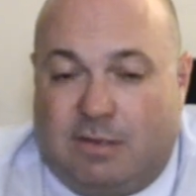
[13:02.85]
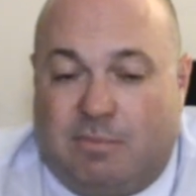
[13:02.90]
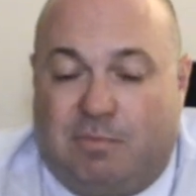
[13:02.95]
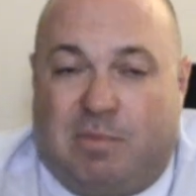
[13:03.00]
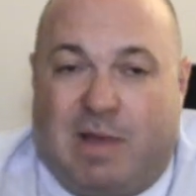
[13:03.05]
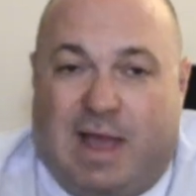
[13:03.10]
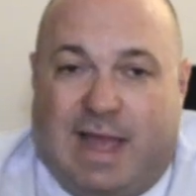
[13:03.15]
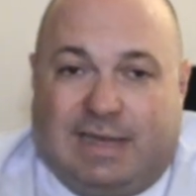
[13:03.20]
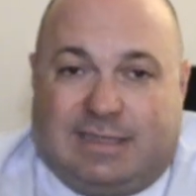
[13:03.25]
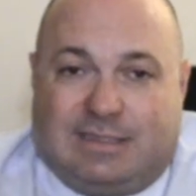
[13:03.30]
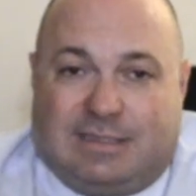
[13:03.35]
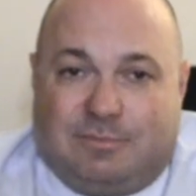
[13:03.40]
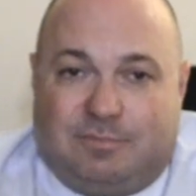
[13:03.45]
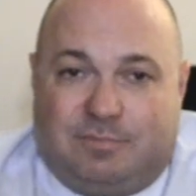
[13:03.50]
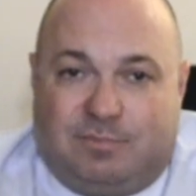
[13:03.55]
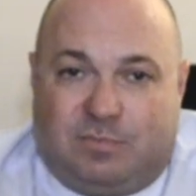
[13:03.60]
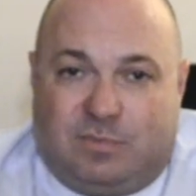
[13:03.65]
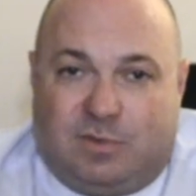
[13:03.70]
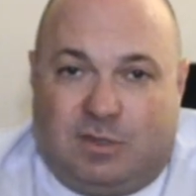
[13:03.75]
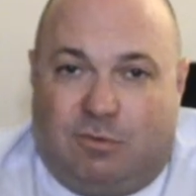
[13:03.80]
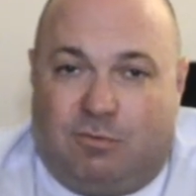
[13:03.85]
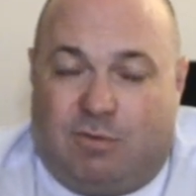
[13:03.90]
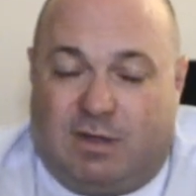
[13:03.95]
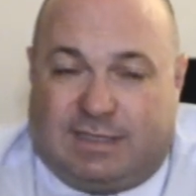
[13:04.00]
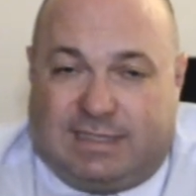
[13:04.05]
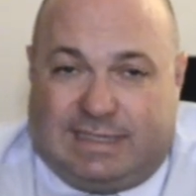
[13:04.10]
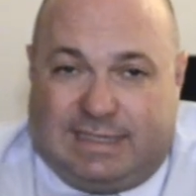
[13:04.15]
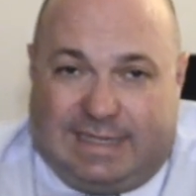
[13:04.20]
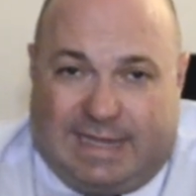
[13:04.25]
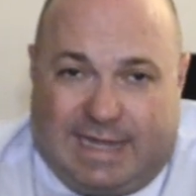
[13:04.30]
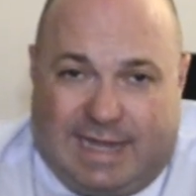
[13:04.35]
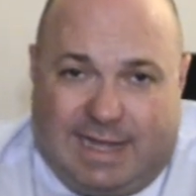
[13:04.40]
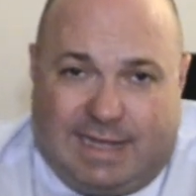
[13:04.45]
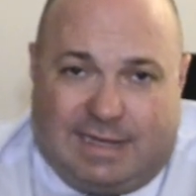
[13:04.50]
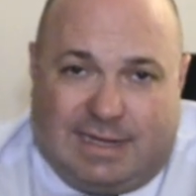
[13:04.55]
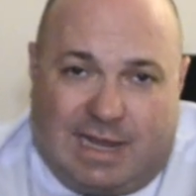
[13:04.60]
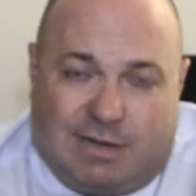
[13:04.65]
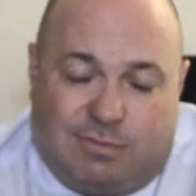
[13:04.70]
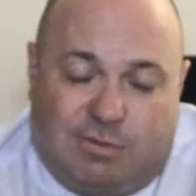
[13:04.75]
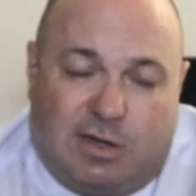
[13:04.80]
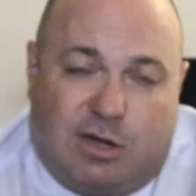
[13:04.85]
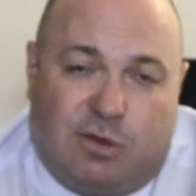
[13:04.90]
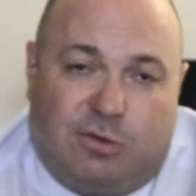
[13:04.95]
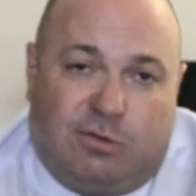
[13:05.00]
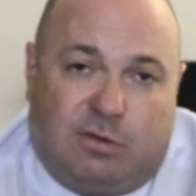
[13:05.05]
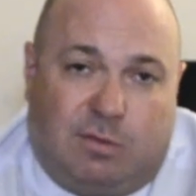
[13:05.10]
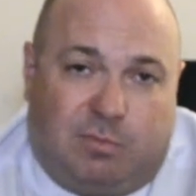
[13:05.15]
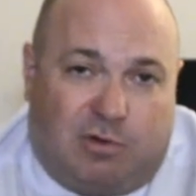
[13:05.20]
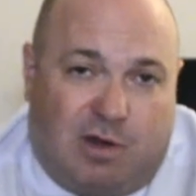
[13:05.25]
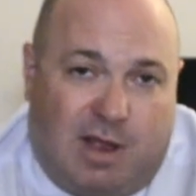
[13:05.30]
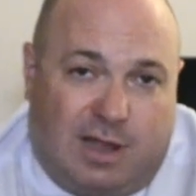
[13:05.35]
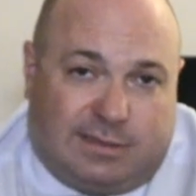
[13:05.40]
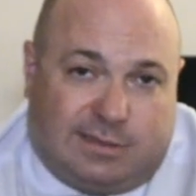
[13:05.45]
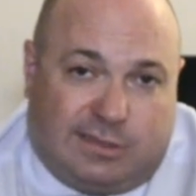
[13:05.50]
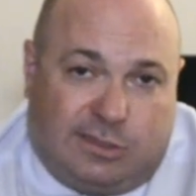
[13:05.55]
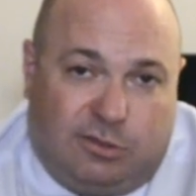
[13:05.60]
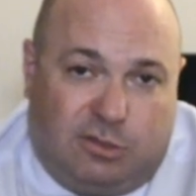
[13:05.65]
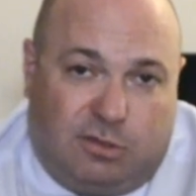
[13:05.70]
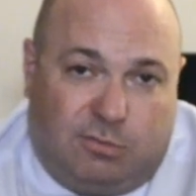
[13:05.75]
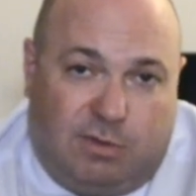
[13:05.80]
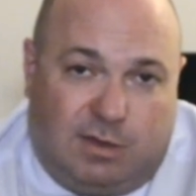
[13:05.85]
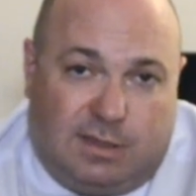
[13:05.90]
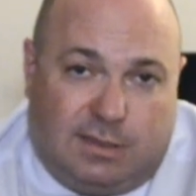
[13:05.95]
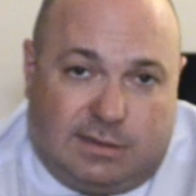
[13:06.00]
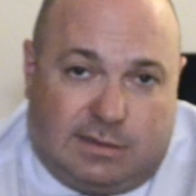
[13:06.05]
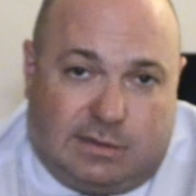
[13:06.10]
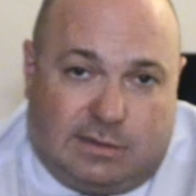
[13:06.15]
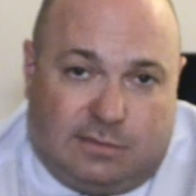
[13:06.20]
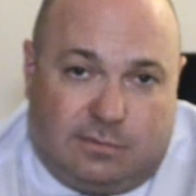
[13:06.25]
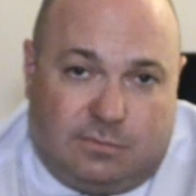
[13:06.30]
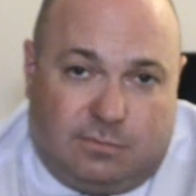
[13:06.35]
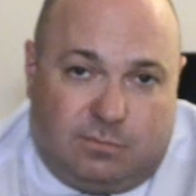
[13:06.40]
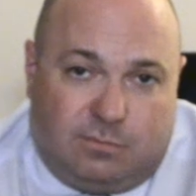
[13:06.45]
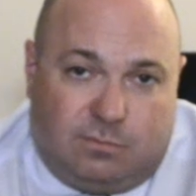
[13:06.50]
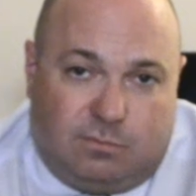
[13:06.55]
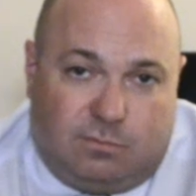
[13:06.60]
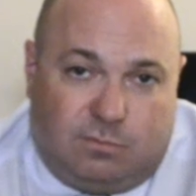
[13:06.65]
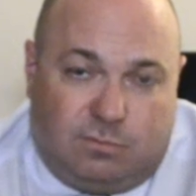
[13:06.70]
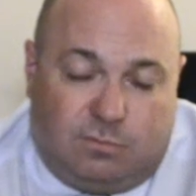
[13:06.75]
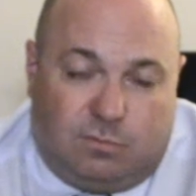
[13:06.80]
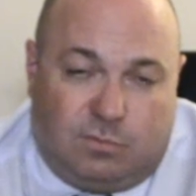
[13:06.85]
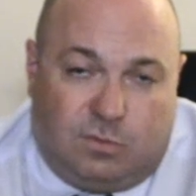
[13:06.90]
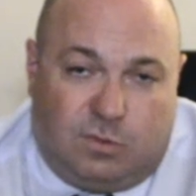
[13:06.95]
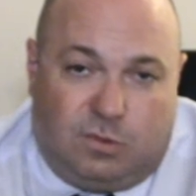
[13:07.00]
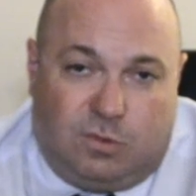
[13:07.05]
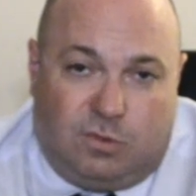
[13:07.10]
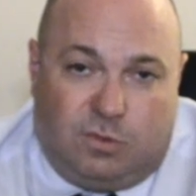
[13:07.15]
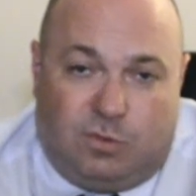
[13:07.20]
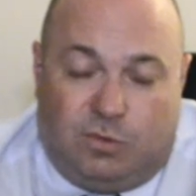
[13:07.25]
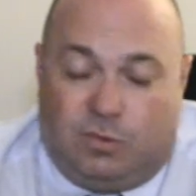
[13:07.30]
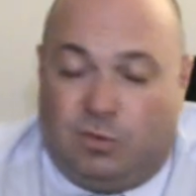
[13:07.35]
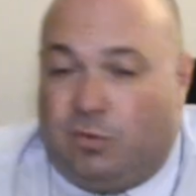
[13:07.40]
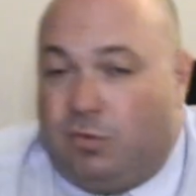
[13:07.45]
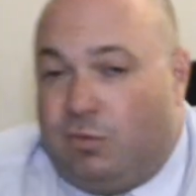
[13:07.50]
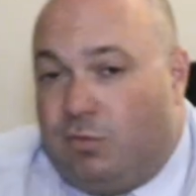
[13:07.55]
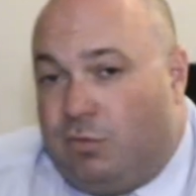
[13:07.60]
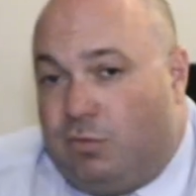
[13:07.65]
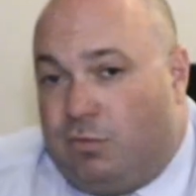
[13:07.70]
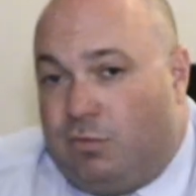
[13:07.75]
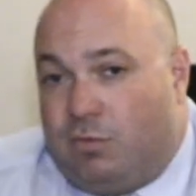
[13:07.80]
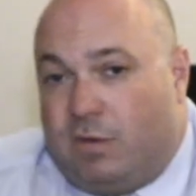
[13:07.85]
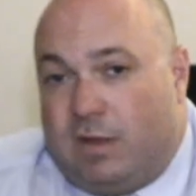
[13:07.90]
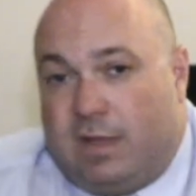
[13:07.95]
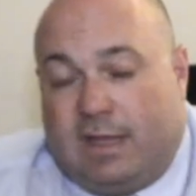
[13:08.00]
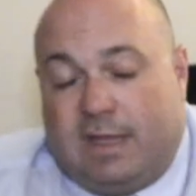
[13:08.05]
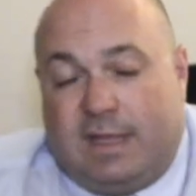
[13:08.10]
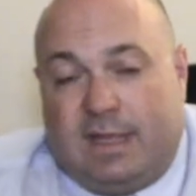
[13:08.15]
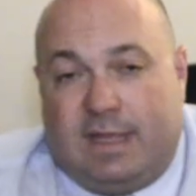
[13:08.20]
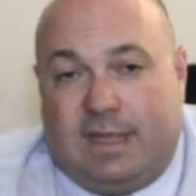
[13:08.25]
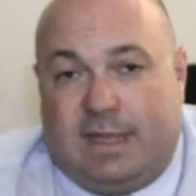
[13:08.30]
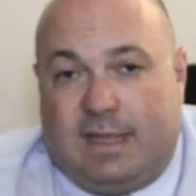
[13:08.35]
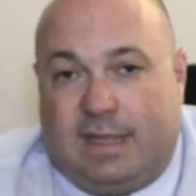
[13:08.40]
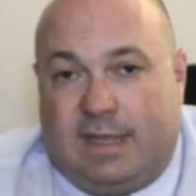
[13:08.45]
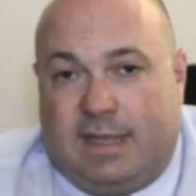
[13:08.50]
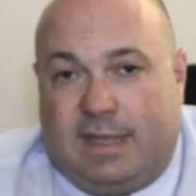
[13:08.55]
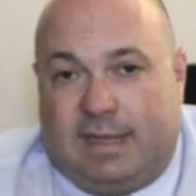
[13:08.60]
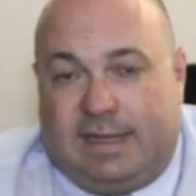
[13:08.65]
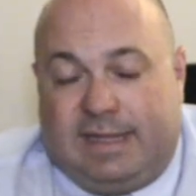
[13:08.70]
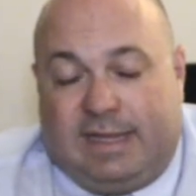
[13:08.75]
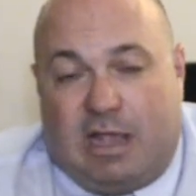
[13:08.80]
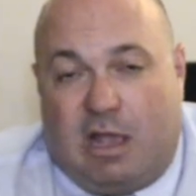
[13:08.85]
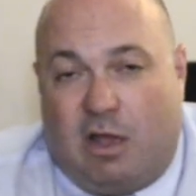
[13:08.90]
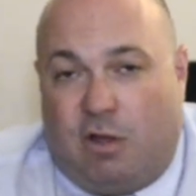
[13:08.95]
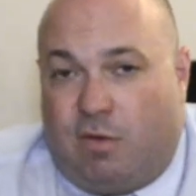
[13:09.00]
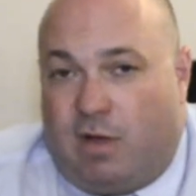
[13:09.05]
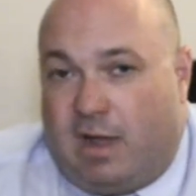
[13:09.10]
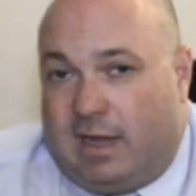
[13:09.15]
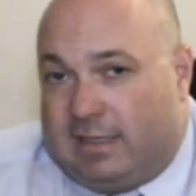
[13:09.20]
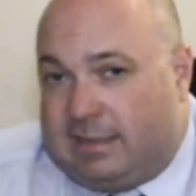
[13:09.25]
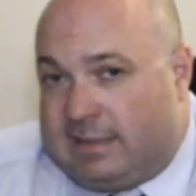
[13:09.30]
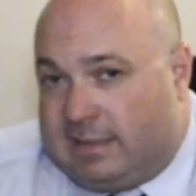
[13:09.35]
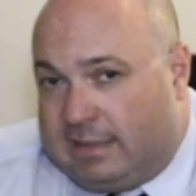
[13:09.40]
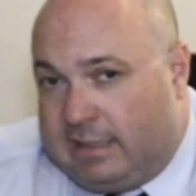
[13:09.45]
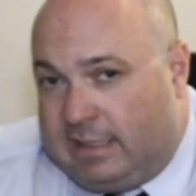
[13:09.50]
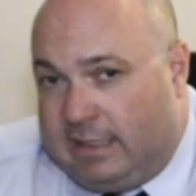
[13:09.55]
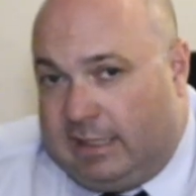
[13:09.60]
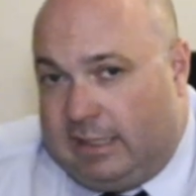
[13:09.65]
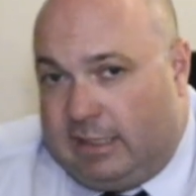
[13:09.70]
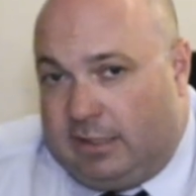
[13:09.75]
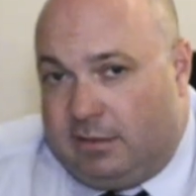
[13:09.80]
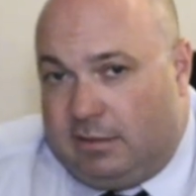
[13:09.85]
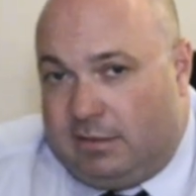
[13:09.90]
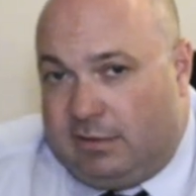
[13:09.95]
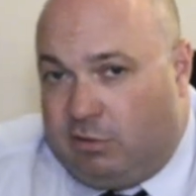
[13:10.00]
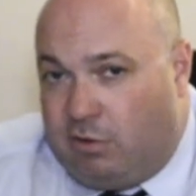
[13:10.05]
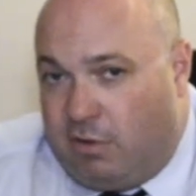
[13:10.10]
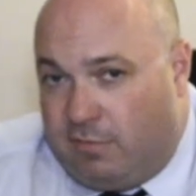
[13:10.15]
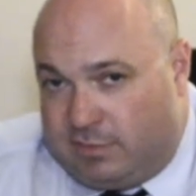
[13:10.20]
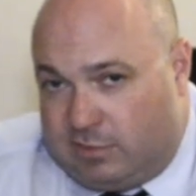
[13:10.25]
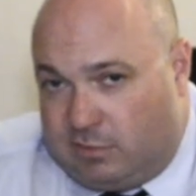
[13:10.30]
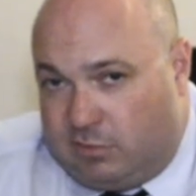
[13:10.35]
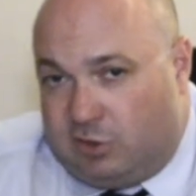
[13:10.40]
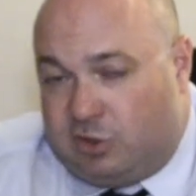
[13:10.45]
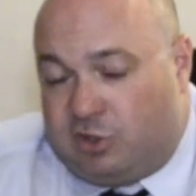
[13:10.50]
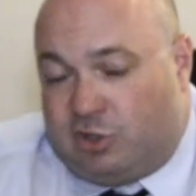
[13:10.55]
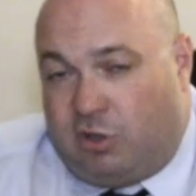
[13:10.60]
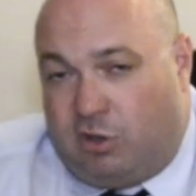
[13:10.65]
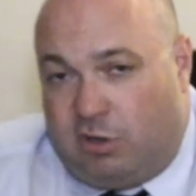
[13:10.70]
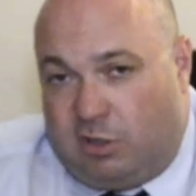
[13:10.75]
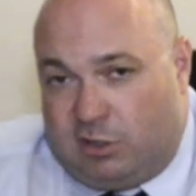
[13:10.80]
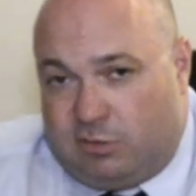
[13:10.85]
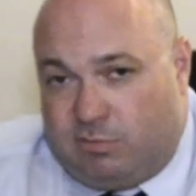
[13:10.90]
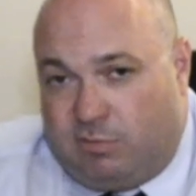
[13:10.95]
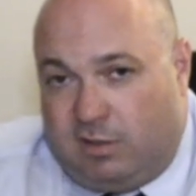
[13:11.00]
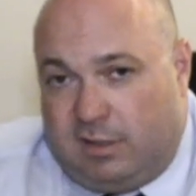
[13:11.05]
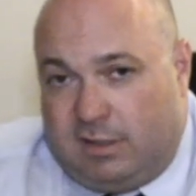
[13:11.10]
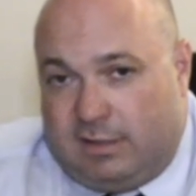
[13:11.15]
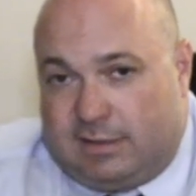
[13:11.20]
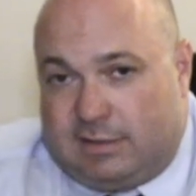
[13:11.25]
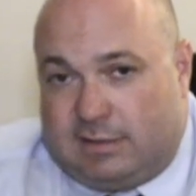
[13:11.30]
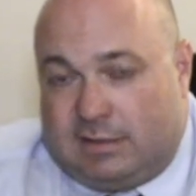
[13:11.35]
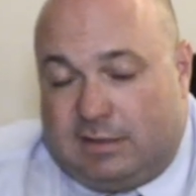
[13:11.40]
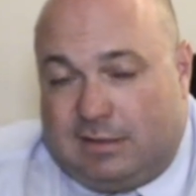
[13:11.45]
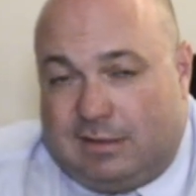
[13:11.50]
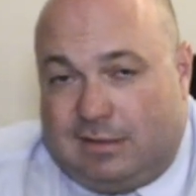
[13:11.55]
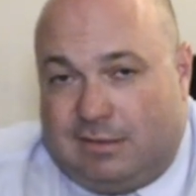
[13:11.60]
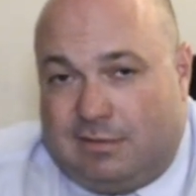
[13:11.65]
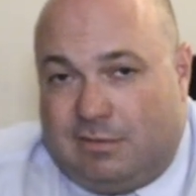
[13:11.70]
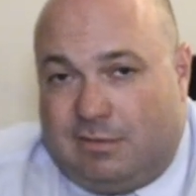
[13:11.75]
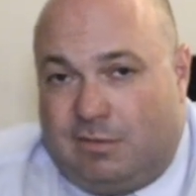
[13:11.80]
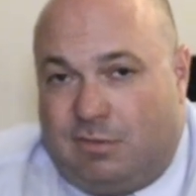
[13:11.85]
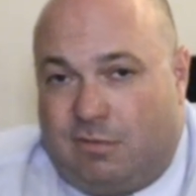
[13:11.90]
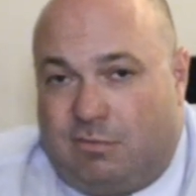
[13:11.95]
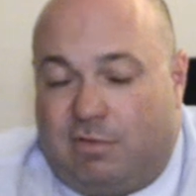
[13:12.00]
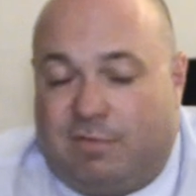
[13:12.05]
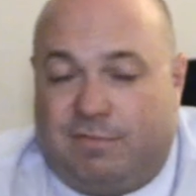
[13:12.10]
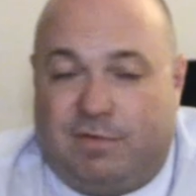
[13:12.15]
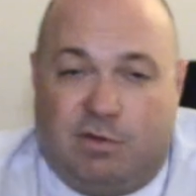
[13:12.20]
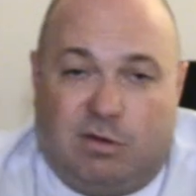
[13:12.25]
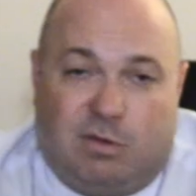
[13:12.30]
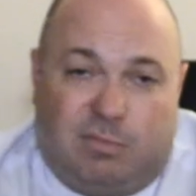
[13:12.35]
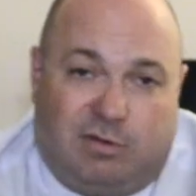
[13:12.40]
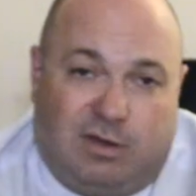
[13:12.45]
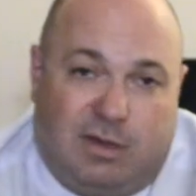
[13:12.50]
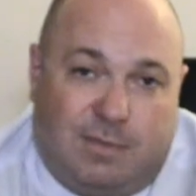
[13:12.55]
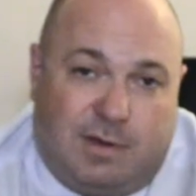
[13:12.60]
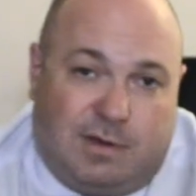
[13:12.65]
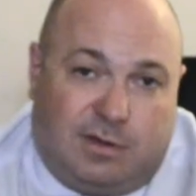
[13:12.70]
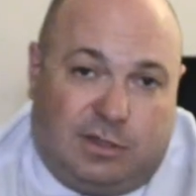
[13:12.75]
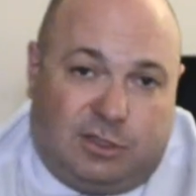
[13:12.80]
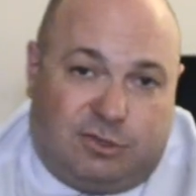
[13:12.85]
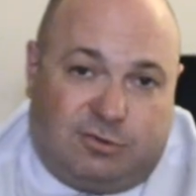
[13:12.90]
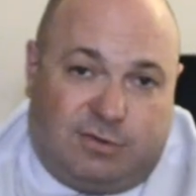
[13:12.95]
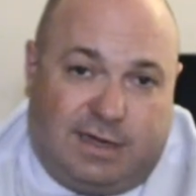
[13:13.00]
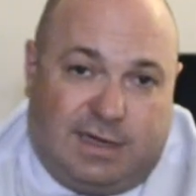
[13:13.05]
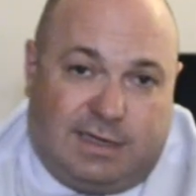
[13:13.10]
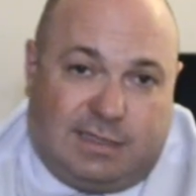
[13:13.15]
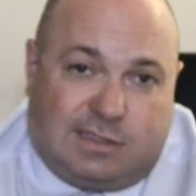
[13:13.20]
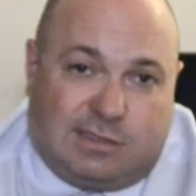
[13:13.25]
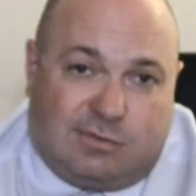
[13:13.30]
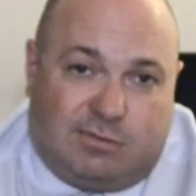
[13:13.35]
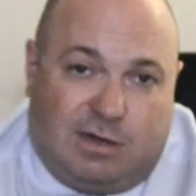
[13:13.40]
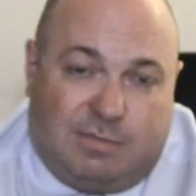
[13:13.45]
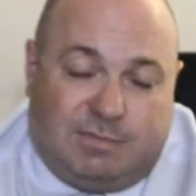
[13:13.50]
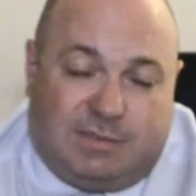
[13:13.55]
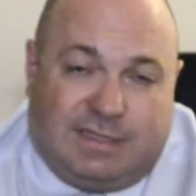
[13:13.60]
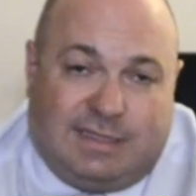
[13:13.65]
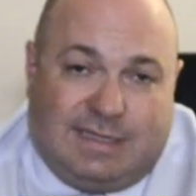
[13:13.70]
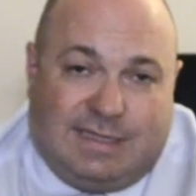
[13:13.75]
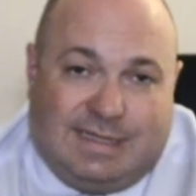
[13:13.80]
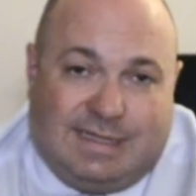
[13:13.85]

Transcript: But once again, I'd want to know who the prosecutor was, who the OIC, the officer in charge was, review the preliminary transcript.